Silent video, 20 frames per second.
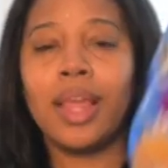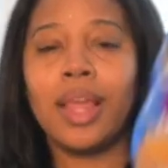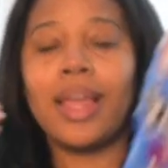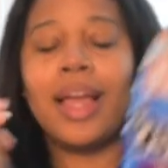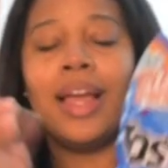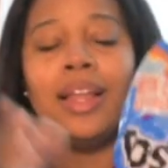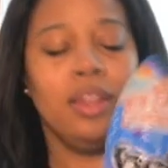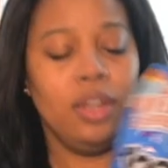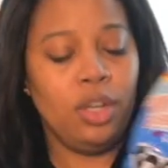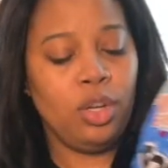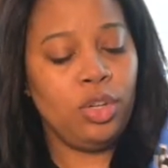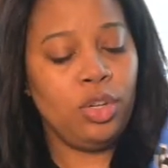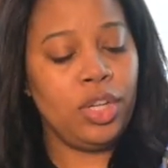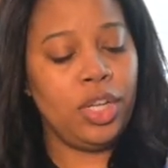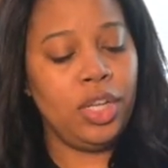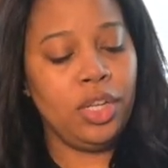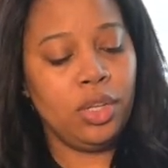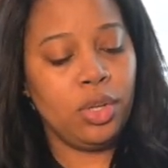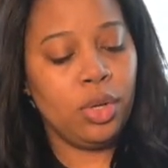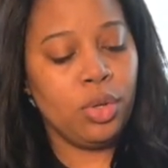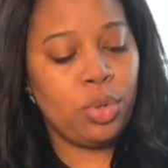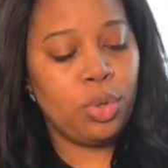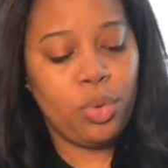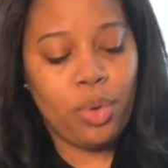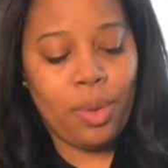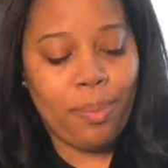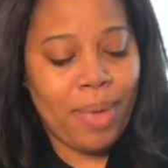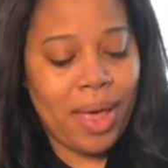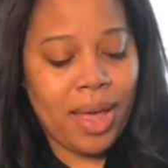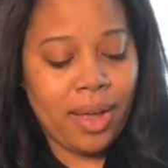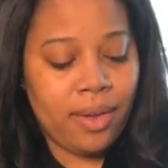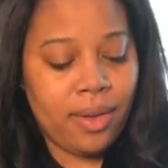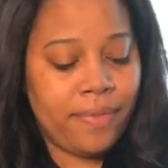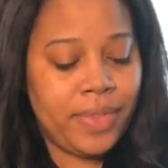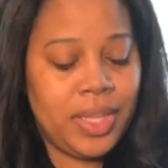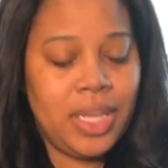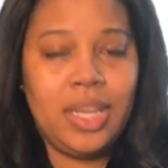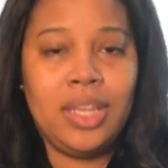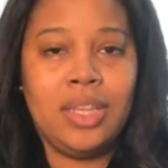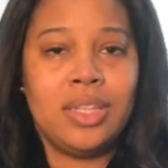Like I literally go through a bag
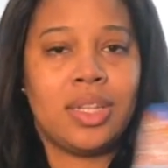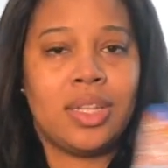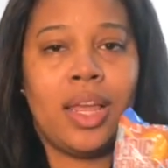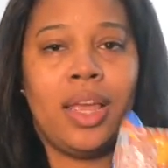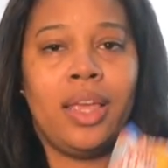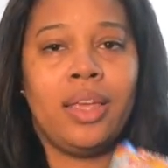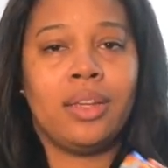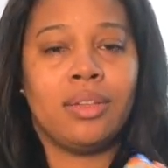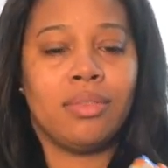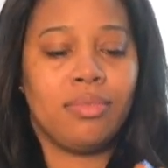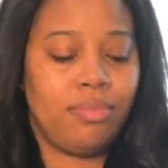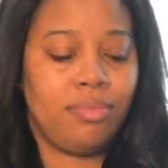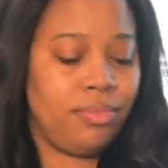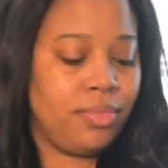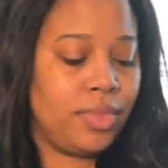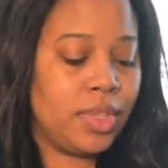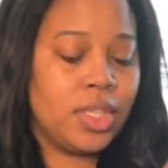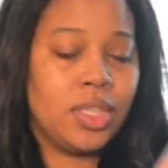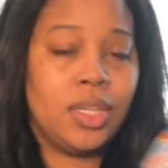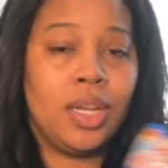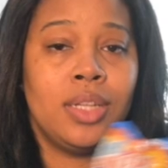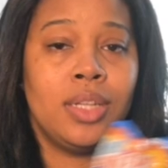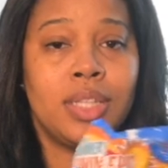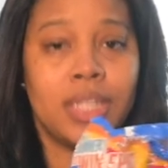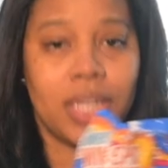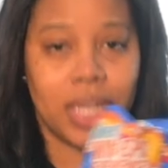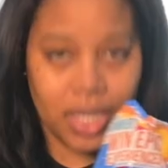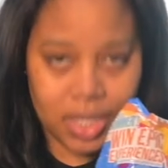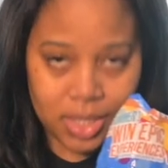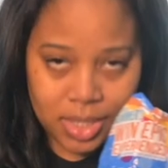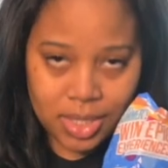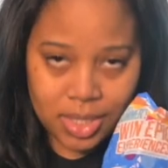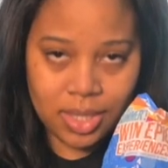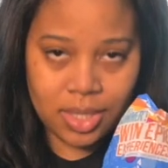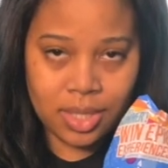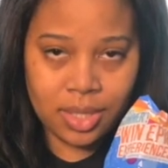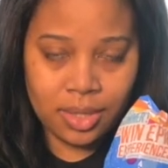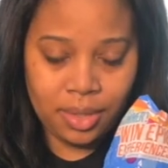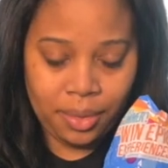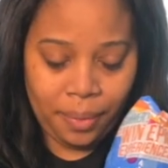of these like in
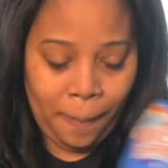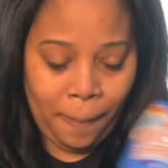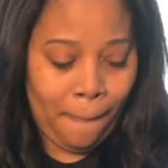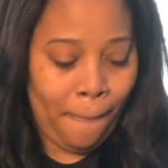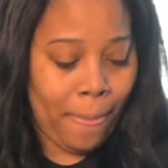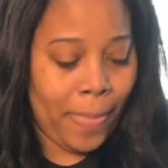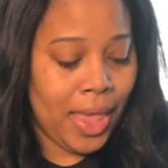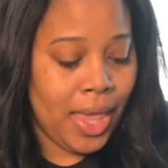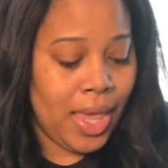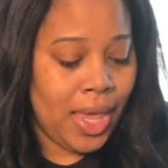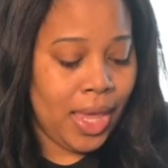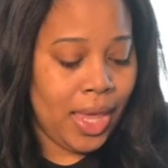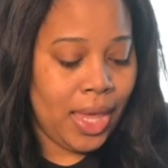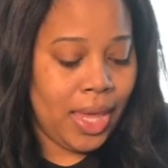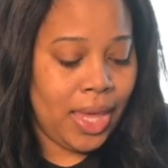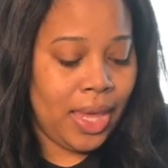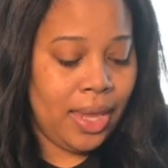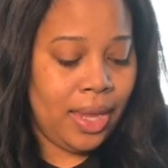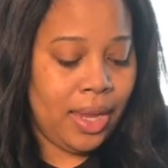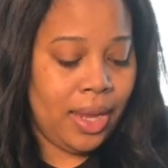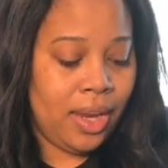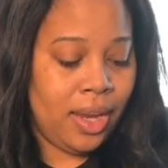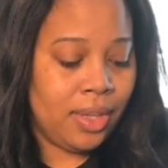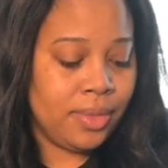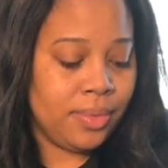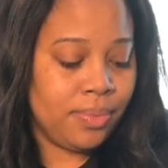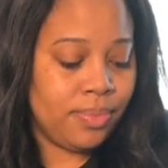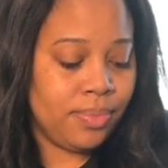days, and